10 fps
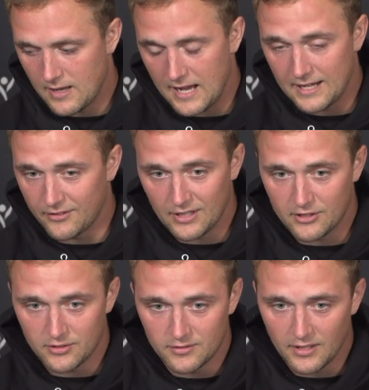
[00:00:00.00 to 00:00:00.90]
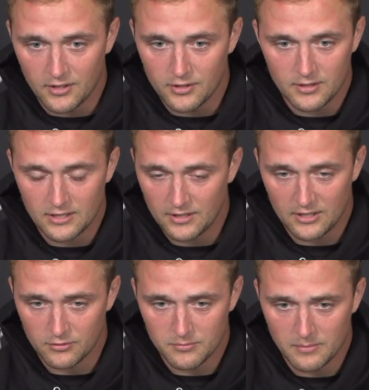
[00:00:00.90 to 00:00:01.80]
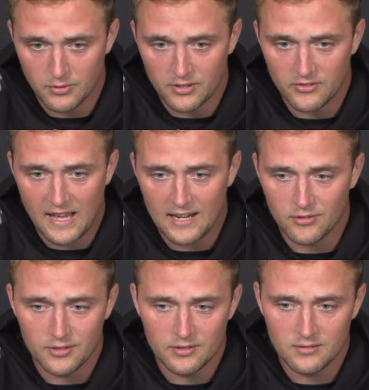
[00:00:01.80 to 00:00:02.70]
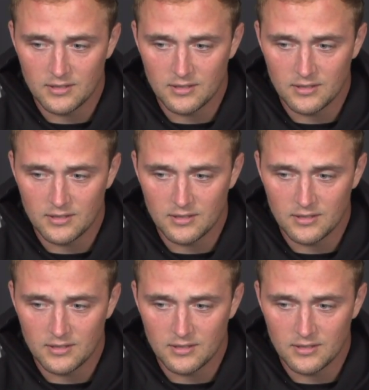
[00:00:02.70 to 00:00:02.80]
Honestly, I couldn't tell you. I don't remember exactly.